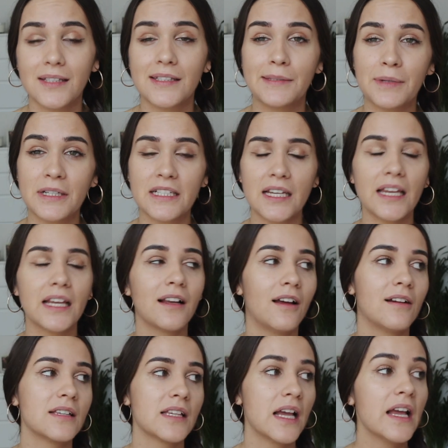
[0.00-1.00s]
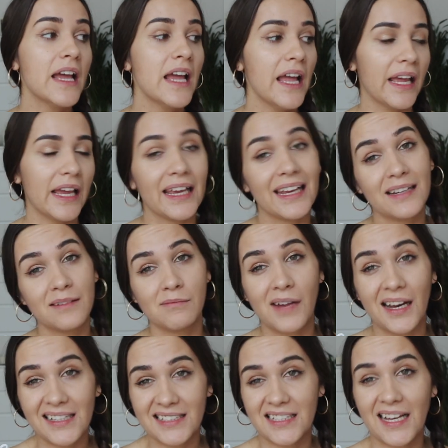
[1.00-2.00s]
especially clothes in
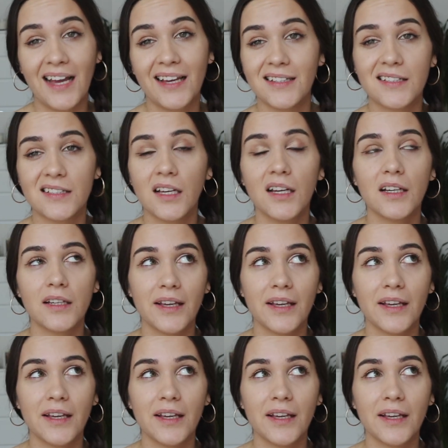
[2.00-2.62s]
my size.